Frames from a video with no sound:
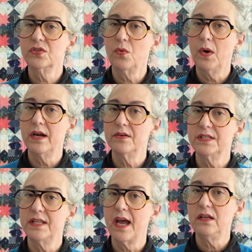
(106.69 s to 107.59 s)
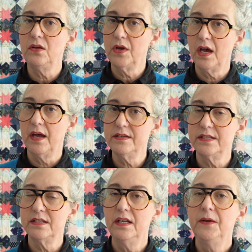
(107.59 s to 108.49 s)
squares that you
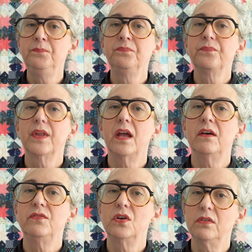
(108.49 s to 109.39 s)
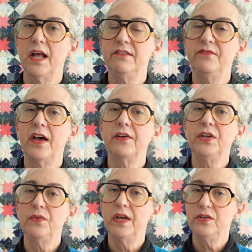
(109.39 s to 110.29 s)
cut of your light
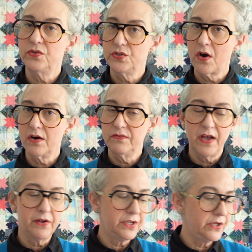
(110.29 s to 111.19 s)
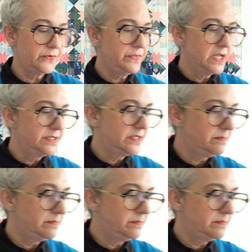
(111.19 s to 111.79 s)
value and your dark value to